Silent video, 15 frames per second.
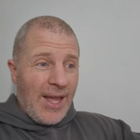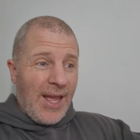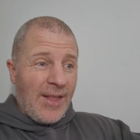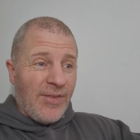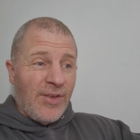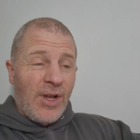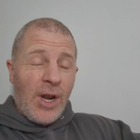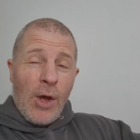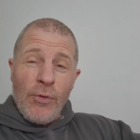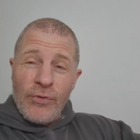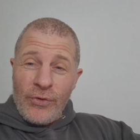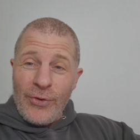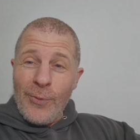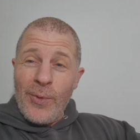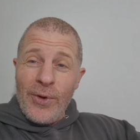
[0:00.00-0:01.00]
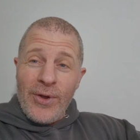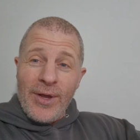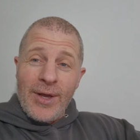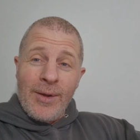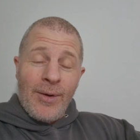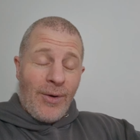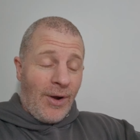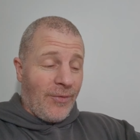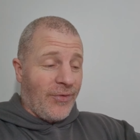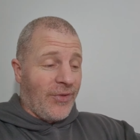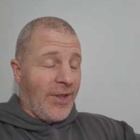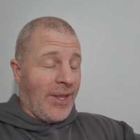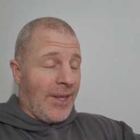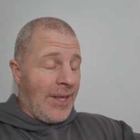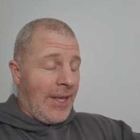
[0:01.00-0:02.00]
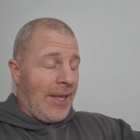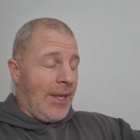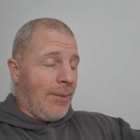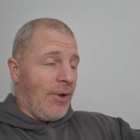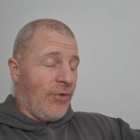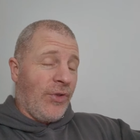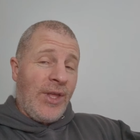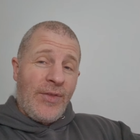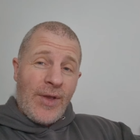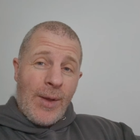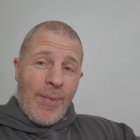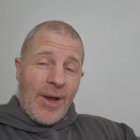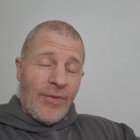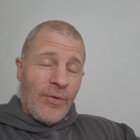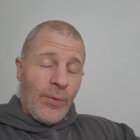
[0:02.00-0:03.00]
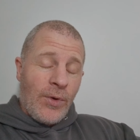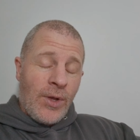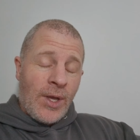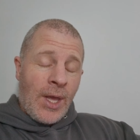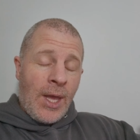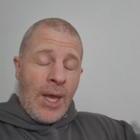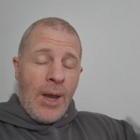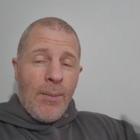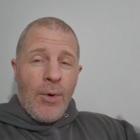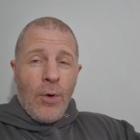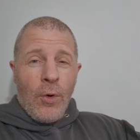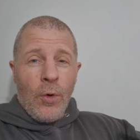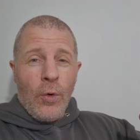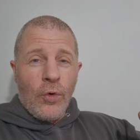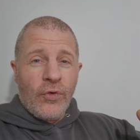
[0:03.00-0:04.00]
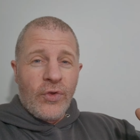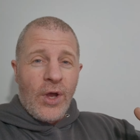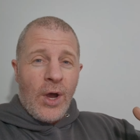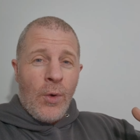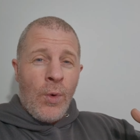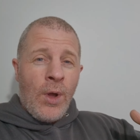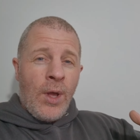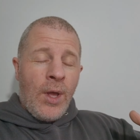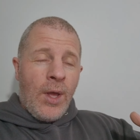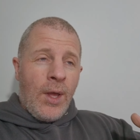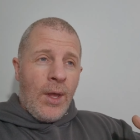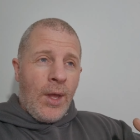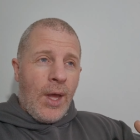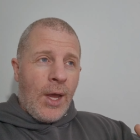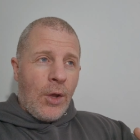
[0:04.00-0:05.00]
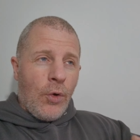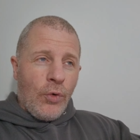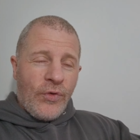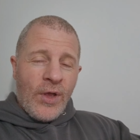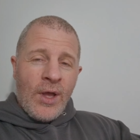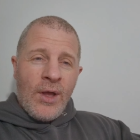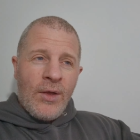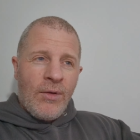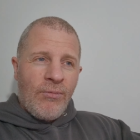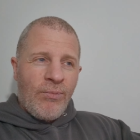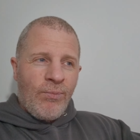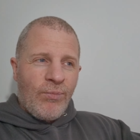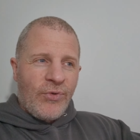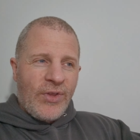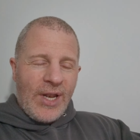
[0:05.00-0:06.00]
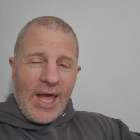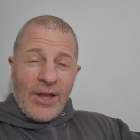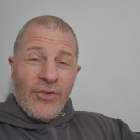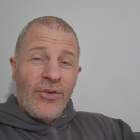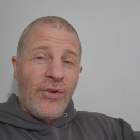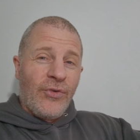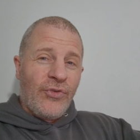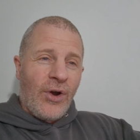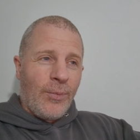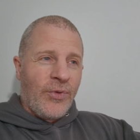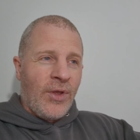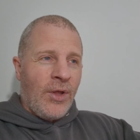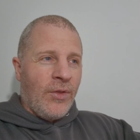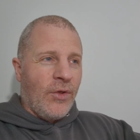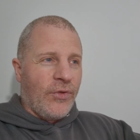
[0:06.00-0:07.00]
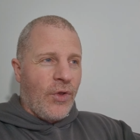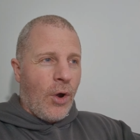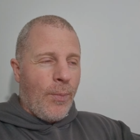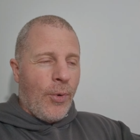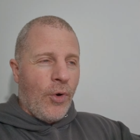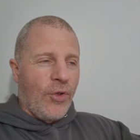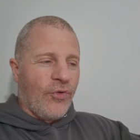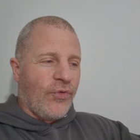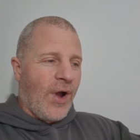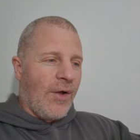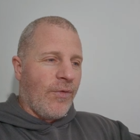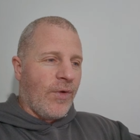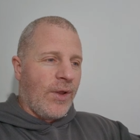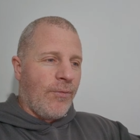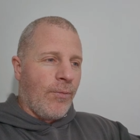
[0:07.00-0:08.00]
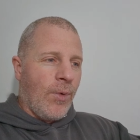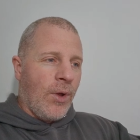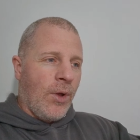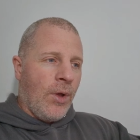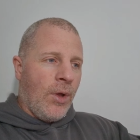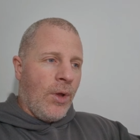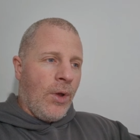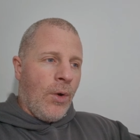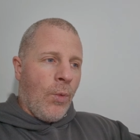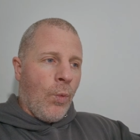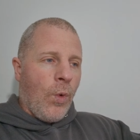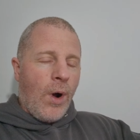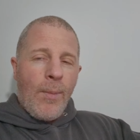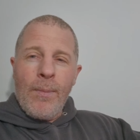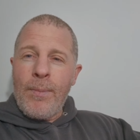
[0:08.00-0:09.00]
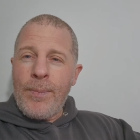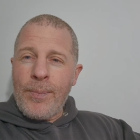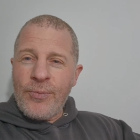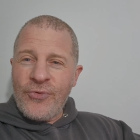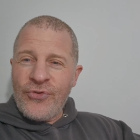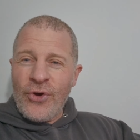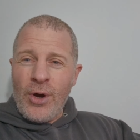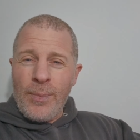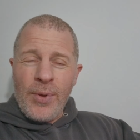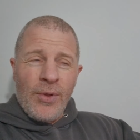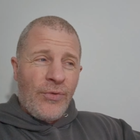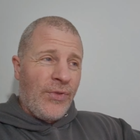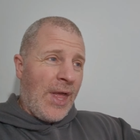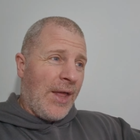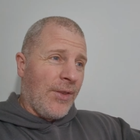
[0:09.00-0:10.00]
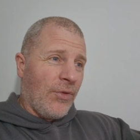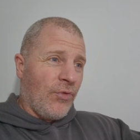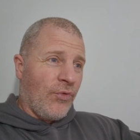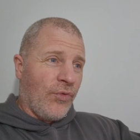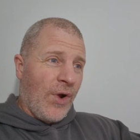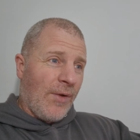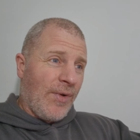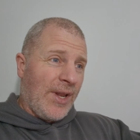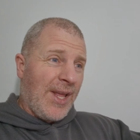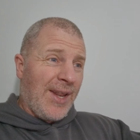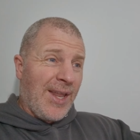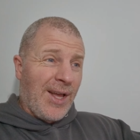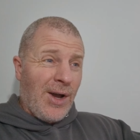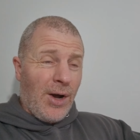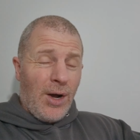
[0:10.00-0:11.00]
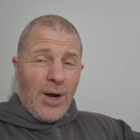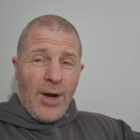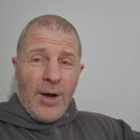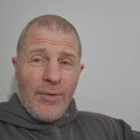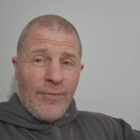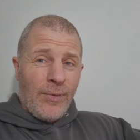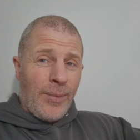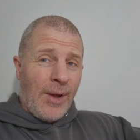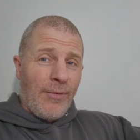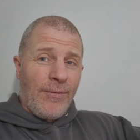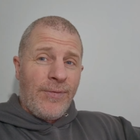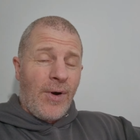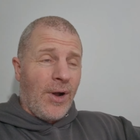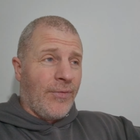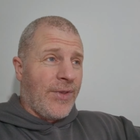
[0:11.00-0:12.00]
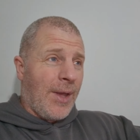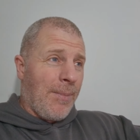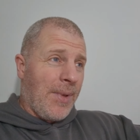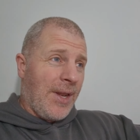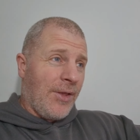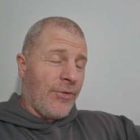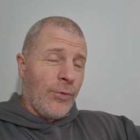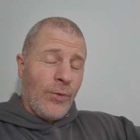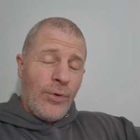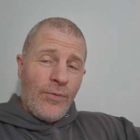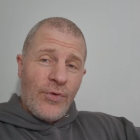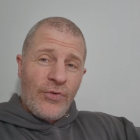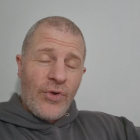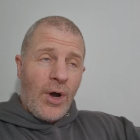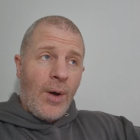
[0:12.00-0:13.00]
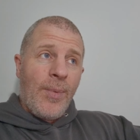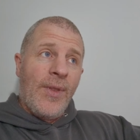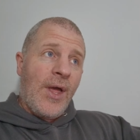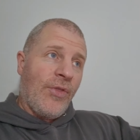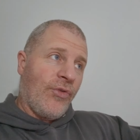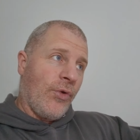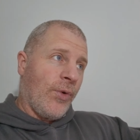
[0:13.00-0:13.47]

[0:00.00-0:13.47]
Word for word: it's close to your work, obviously, because you need to get back to work, but also a good selection of shops. There's no point traveling one shop, then traveling in the car for about five, ten minutes to another shop and then